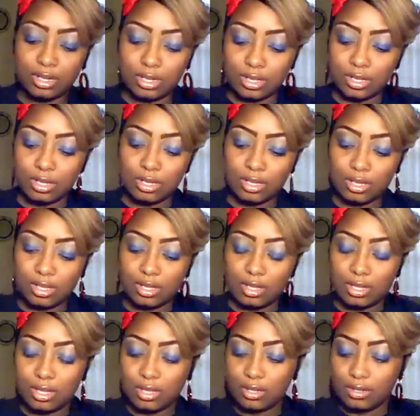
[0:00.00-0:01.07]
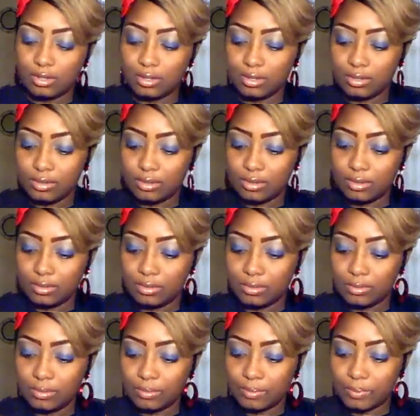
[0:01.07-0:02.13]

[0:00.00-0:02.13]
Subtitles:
Nobody speaks.